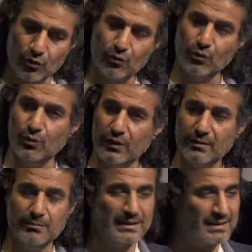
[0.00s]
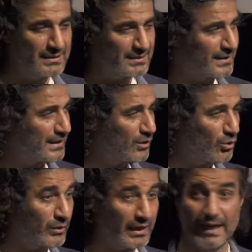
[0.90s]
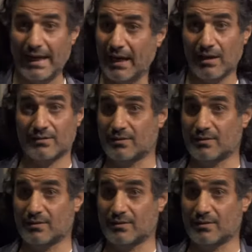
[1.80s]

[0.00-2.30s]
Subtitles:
to the rest of the world, and